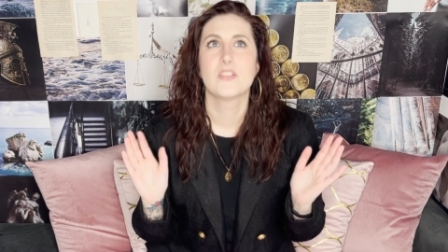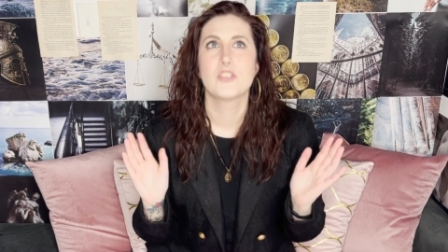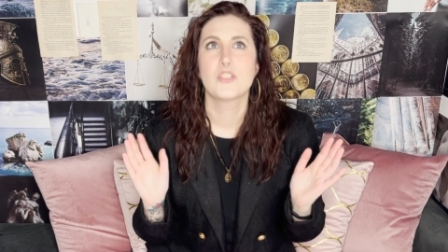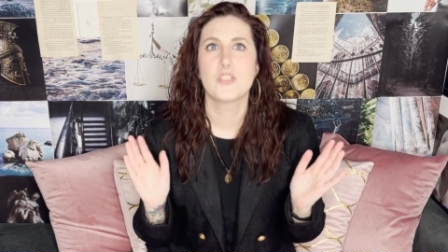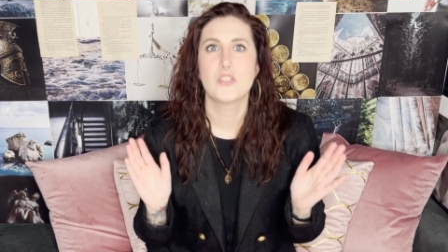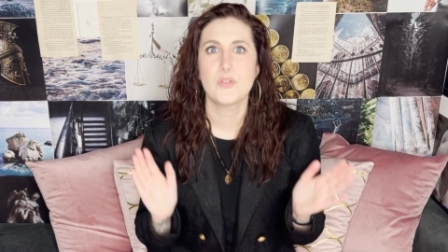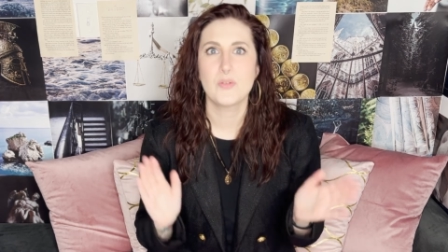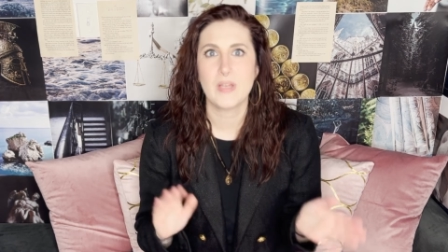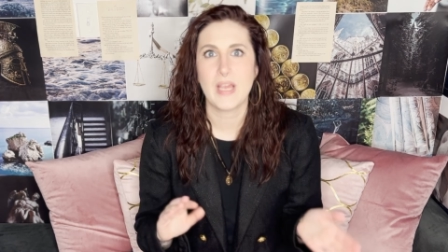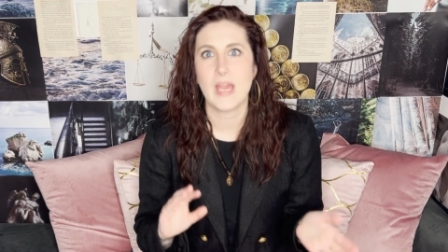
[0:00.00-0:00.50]

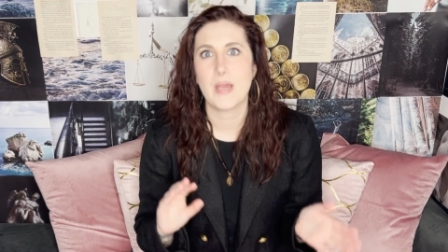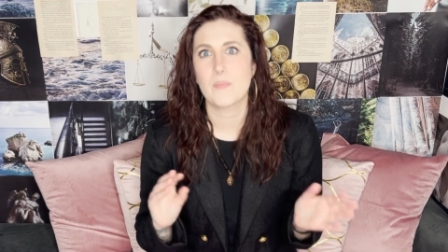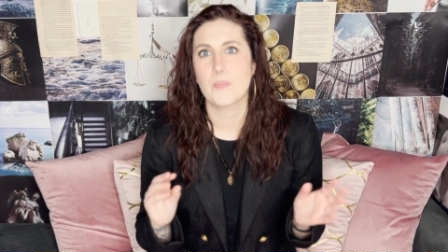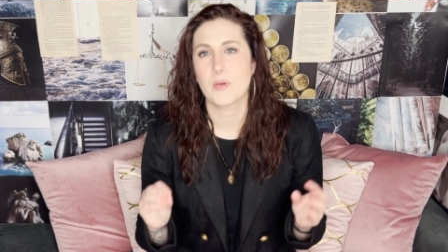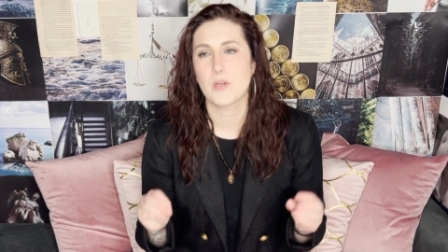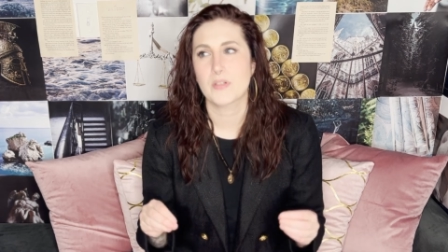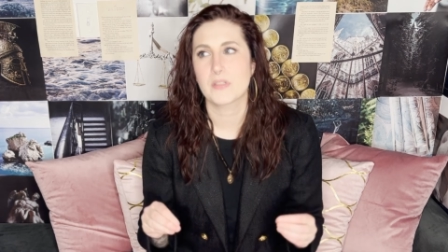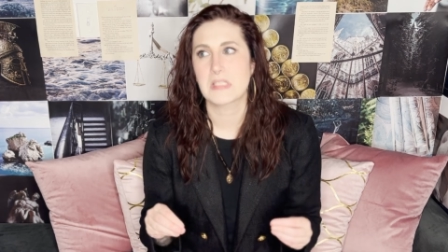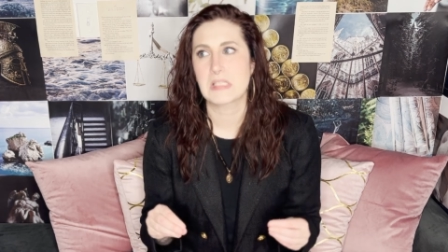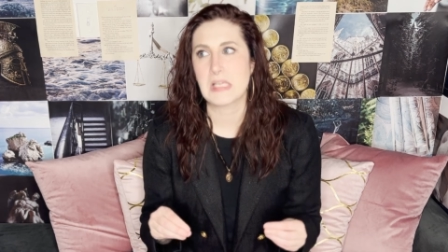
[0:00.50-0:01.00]
to get
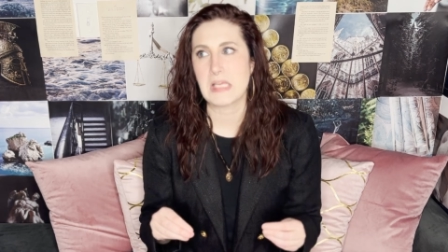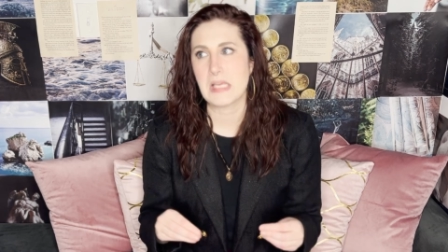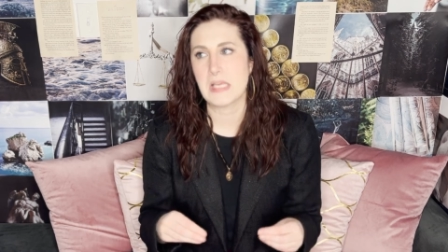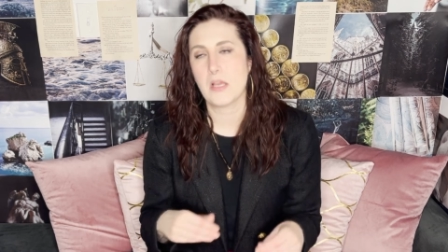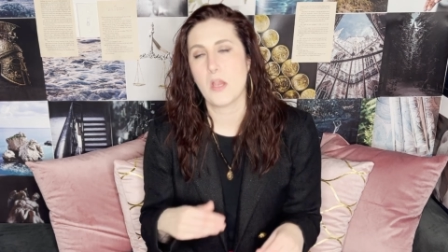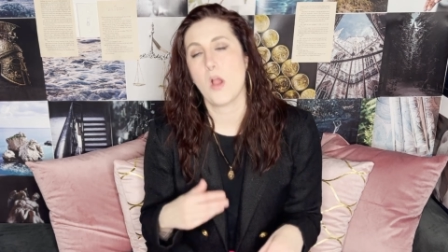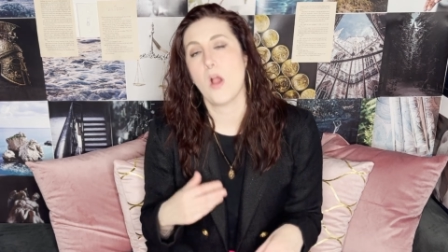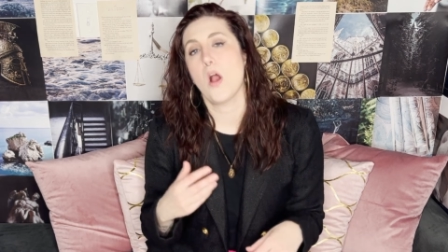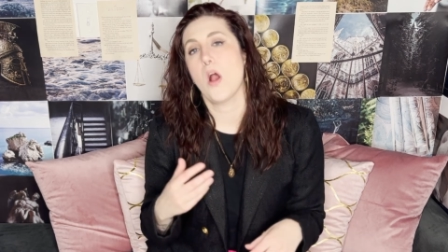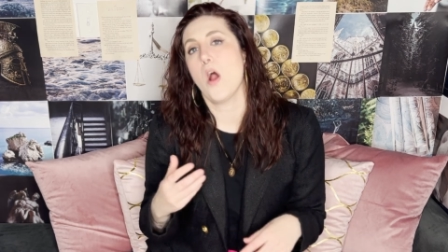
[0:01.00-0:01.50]
Percy
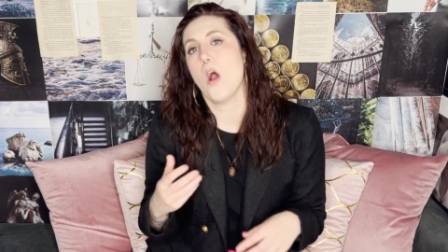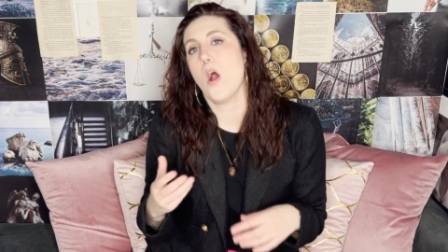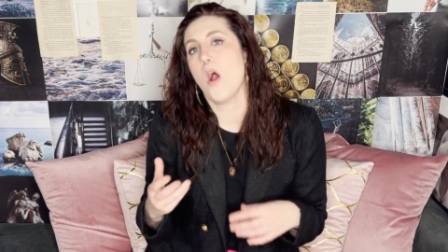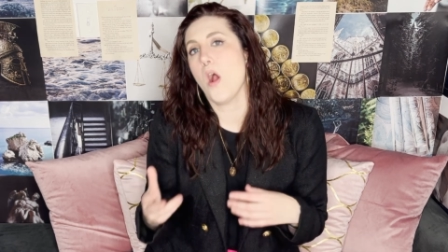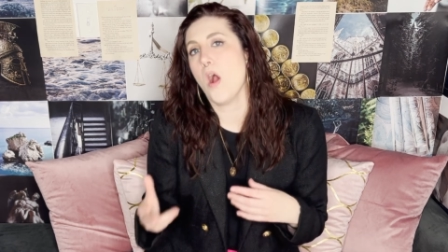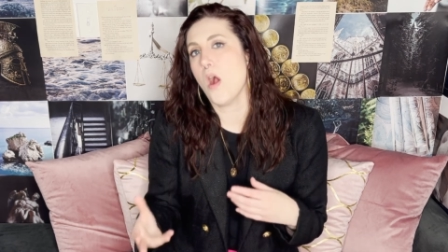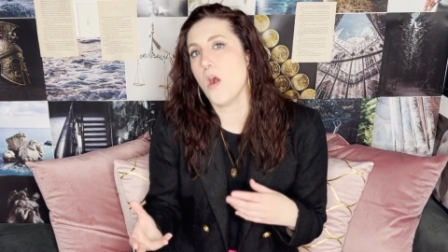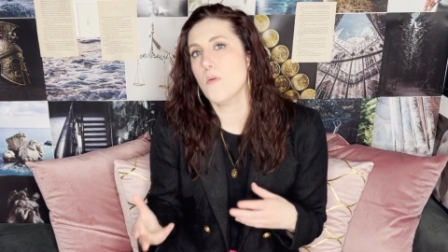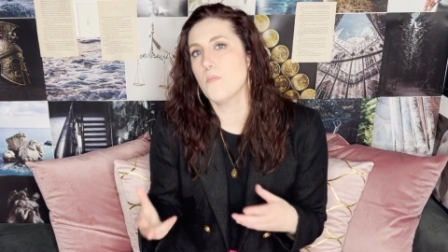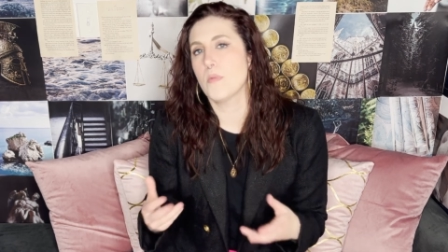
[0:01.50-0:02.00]

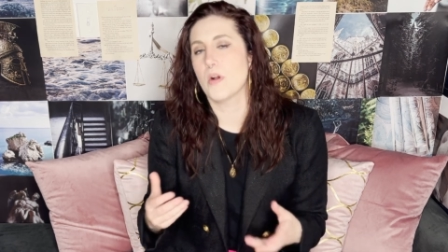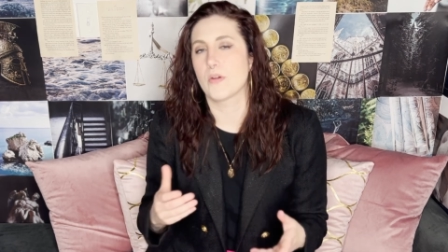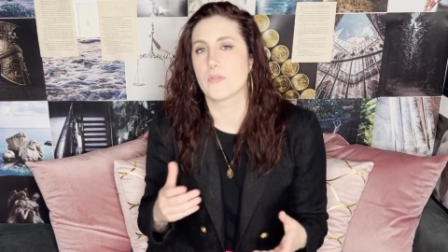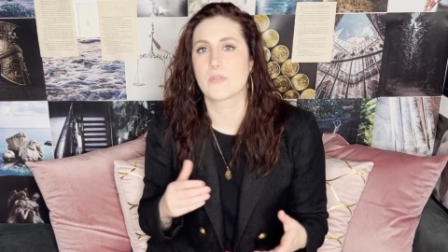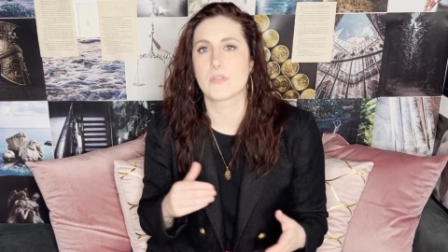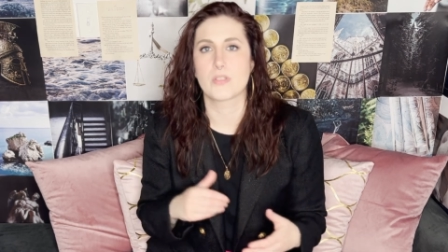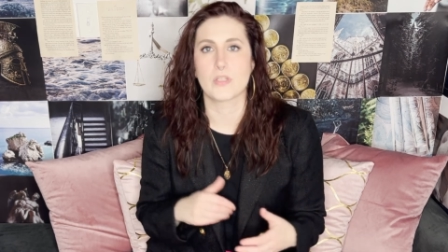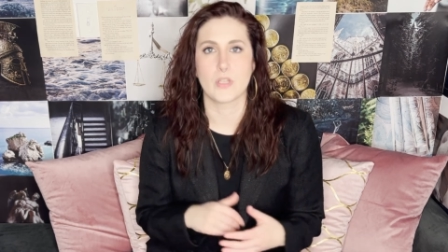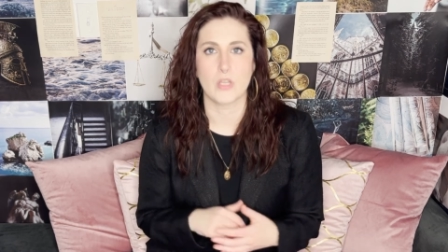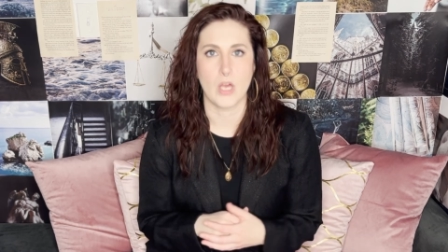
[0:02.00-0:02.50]

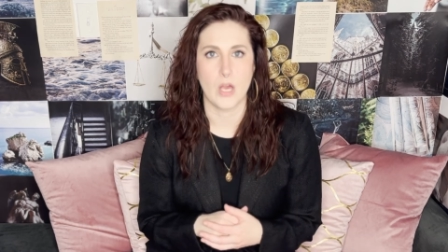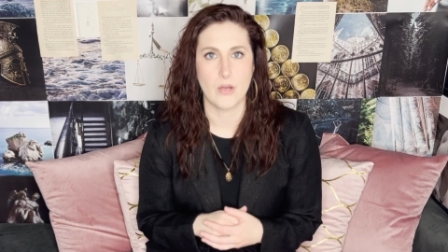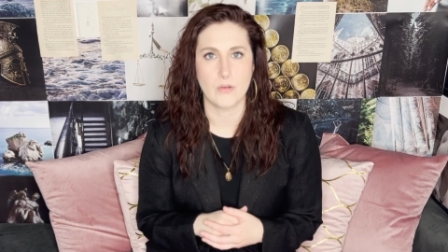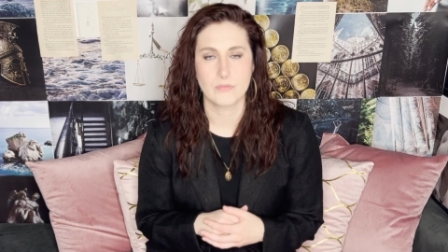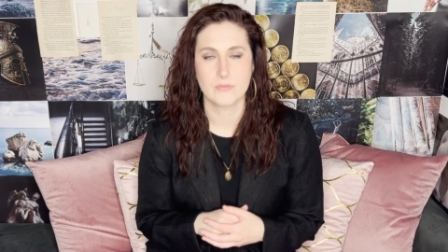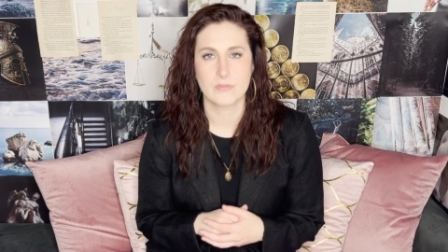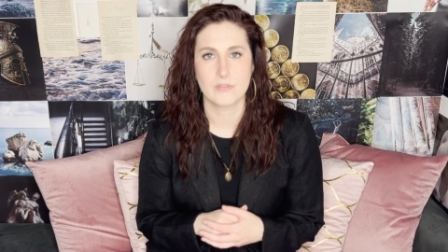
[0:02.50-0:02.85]
almost alone